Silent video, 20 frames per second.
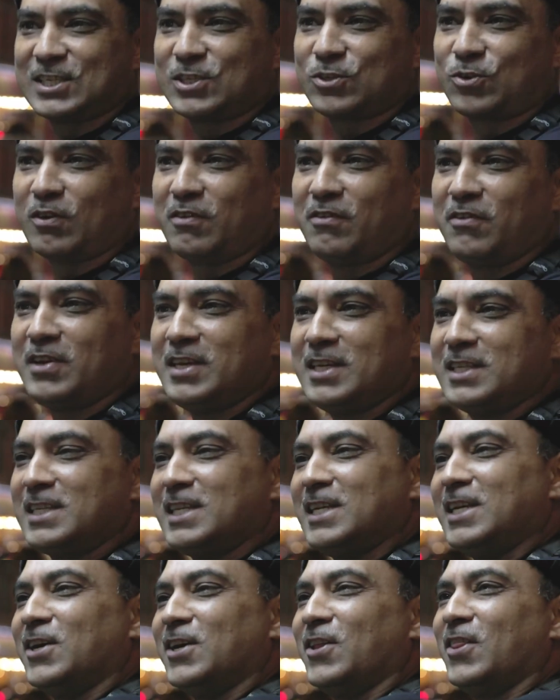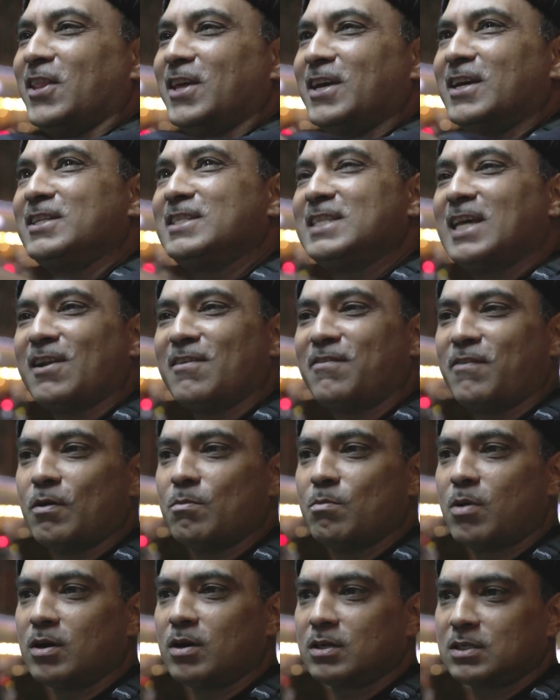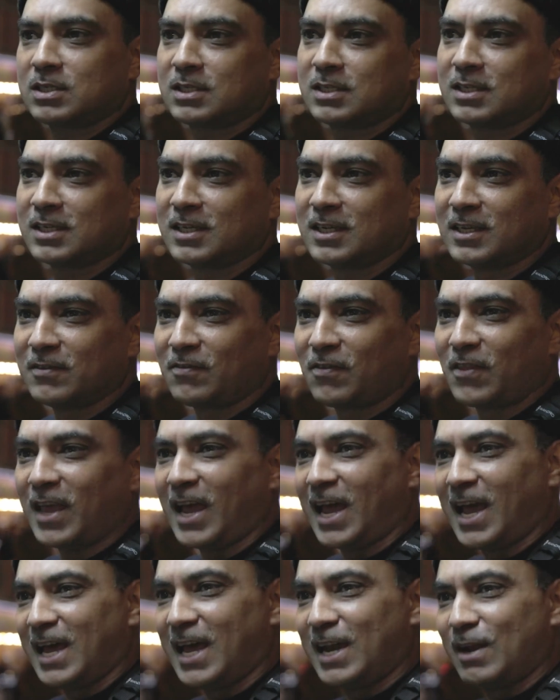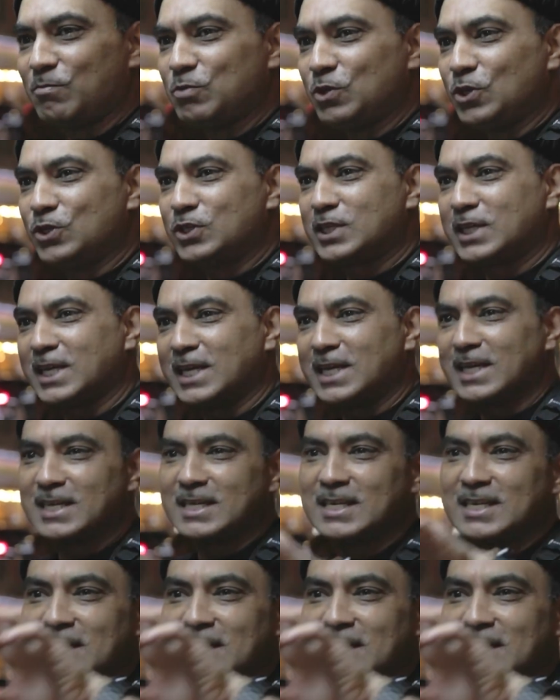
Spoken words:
firmware updates, it doesn't look or feel like it's lacking in